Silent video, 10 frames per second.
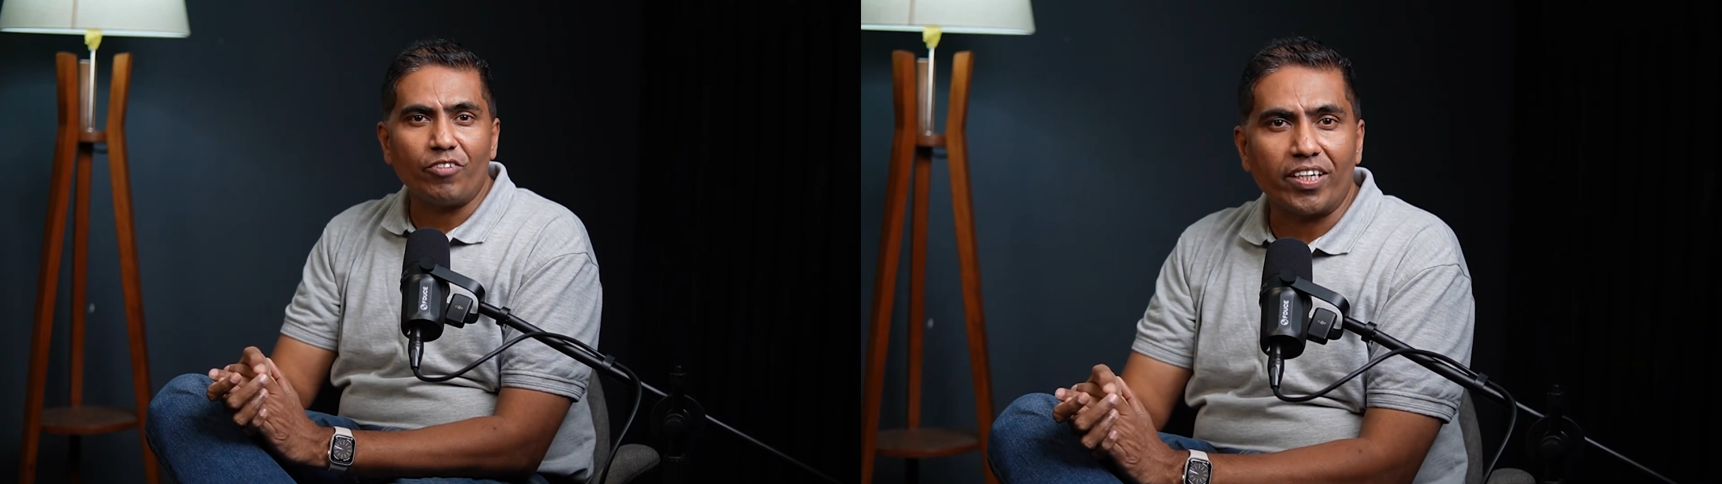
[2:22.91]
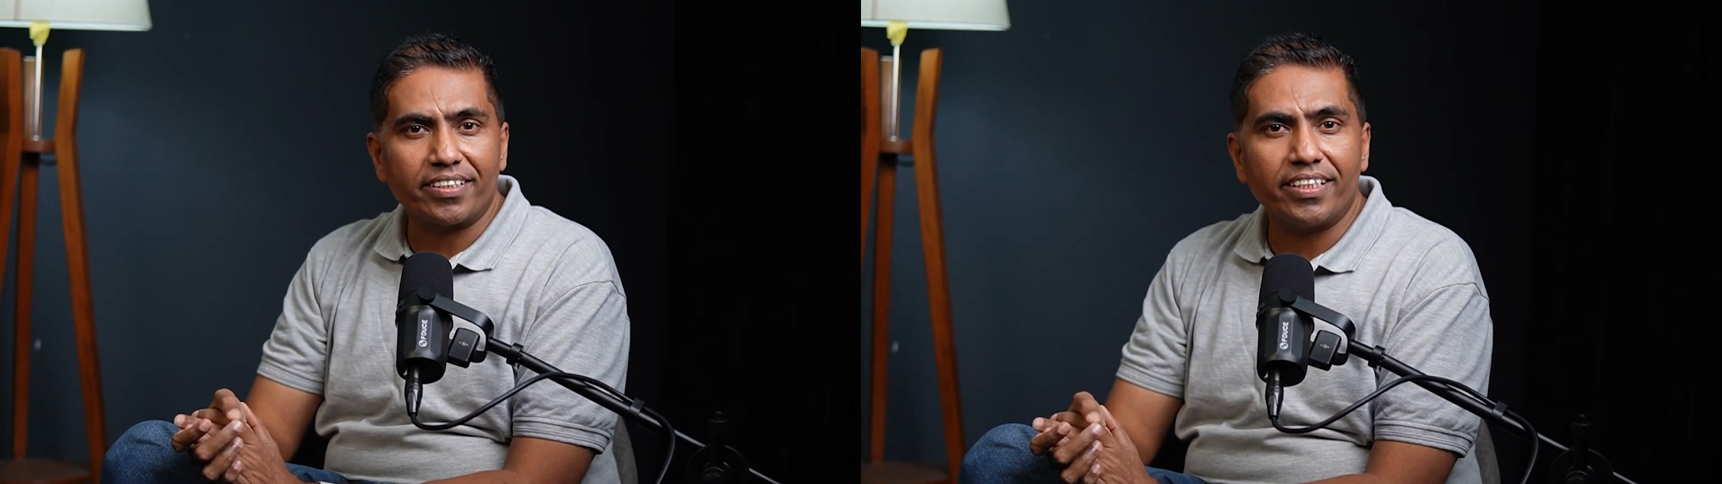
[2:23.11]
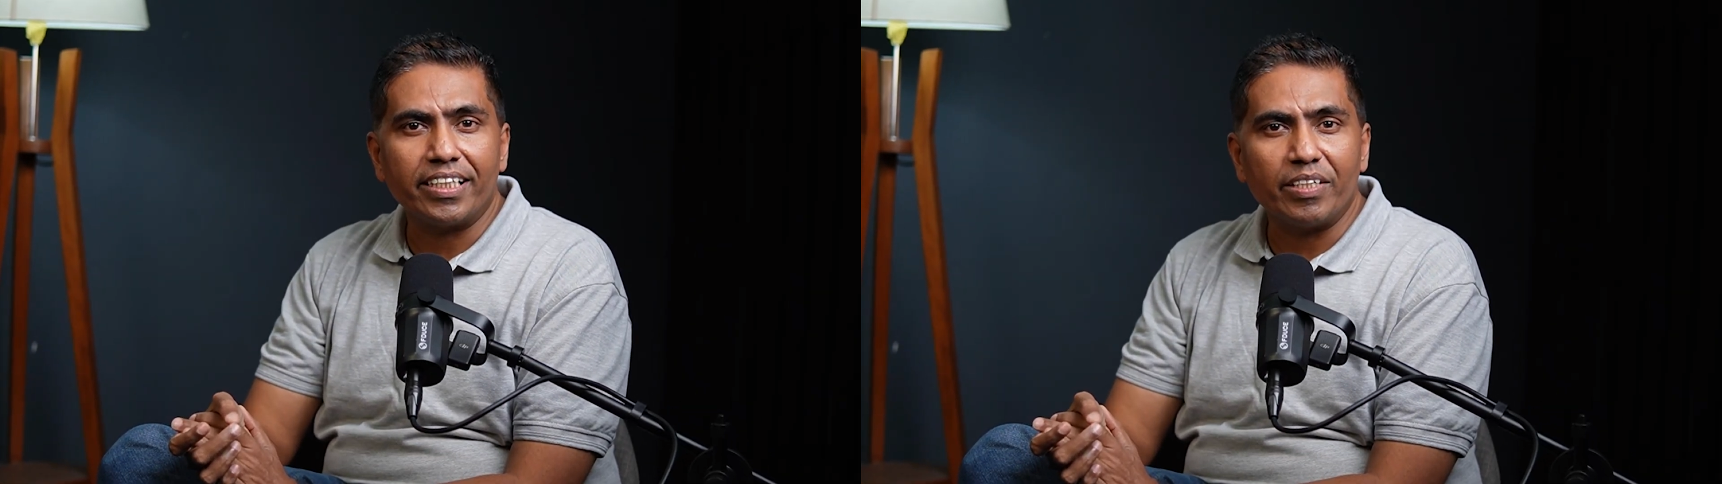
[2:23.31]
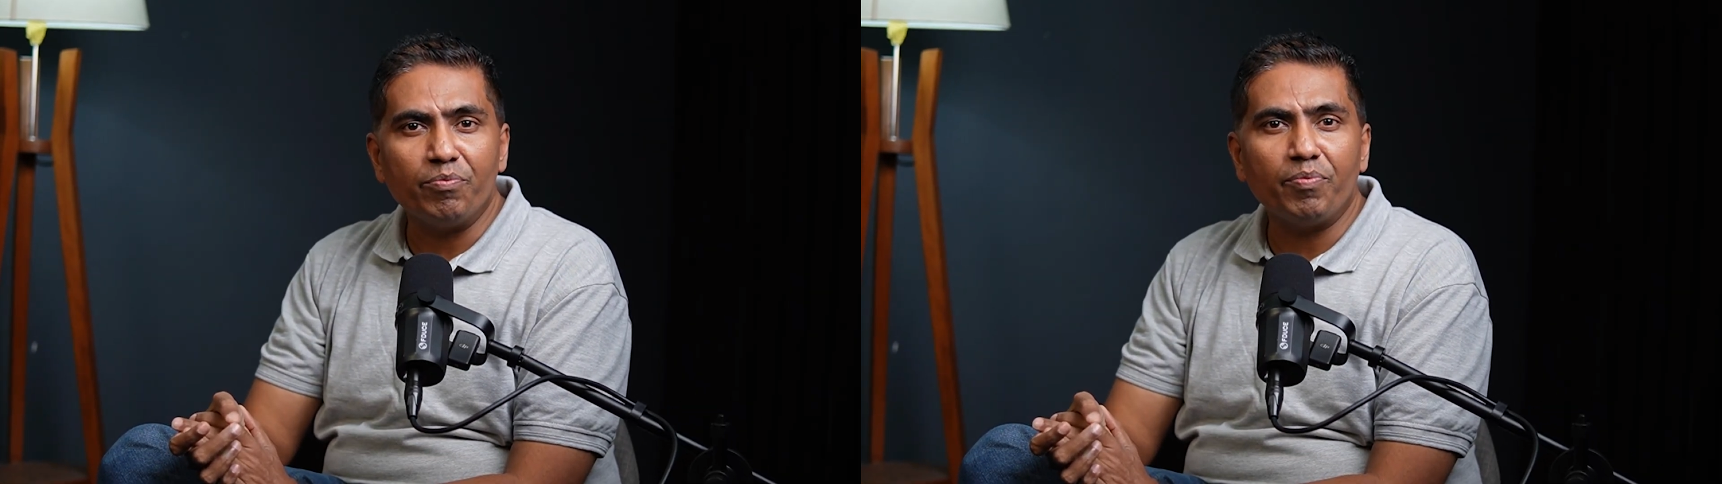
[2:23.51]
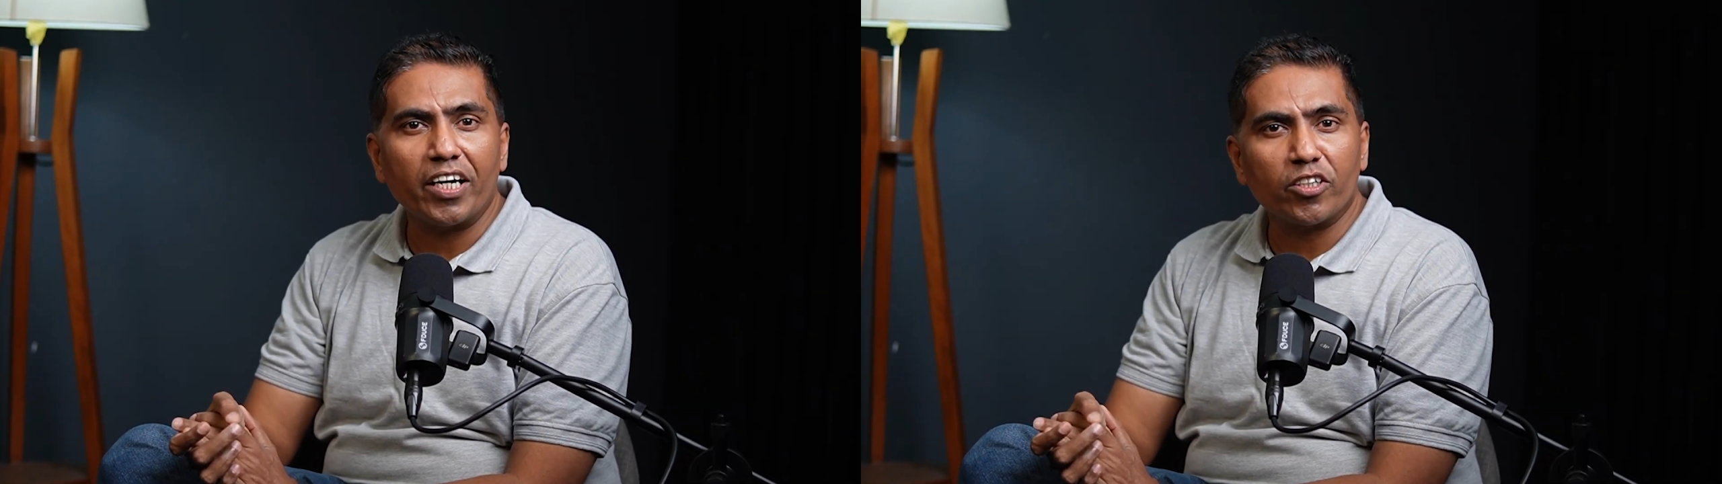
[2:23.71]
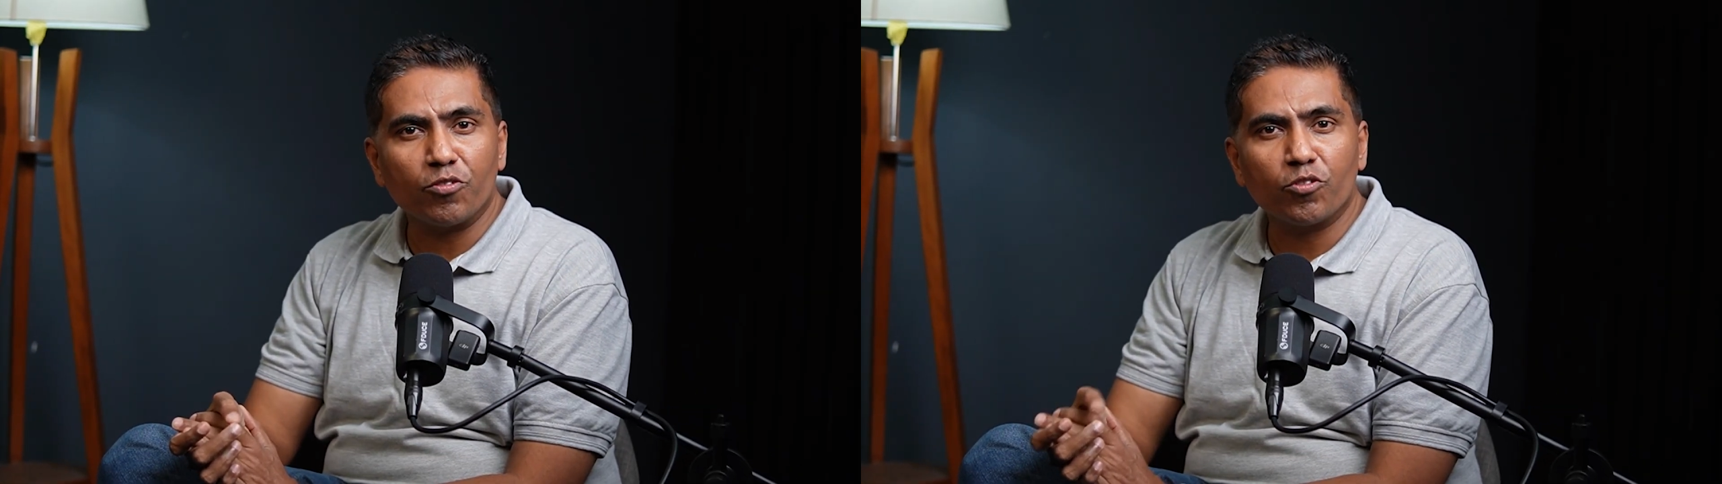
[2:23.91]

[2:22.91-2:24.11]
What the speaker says: what's the impact of